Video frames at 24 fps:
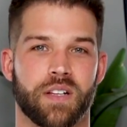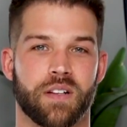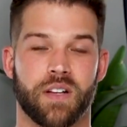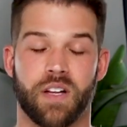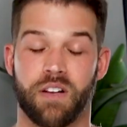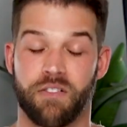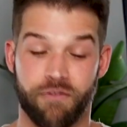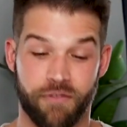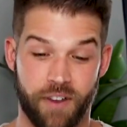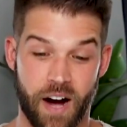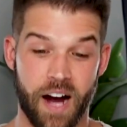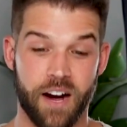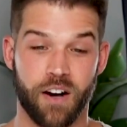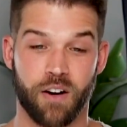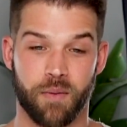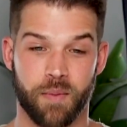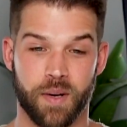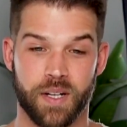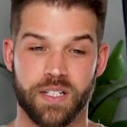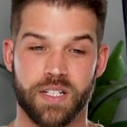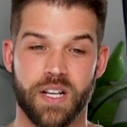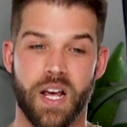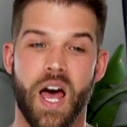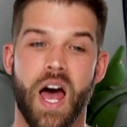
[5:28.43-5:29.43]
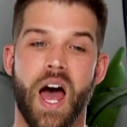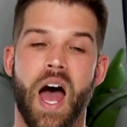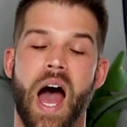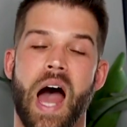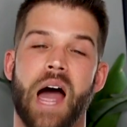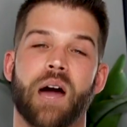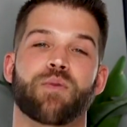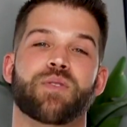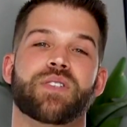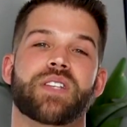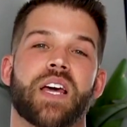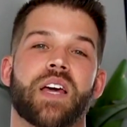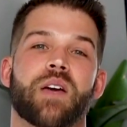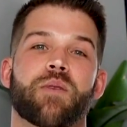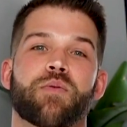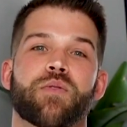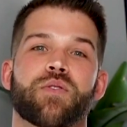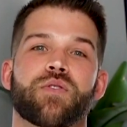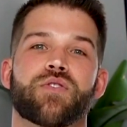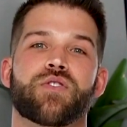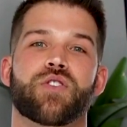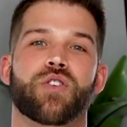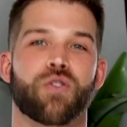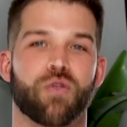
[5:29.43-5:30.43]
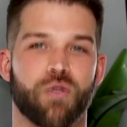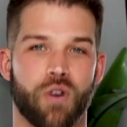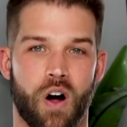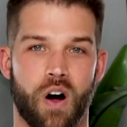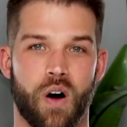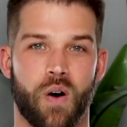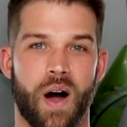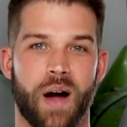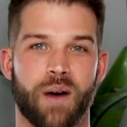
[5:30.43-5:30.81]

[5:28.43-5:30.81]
environment, I was able to grow.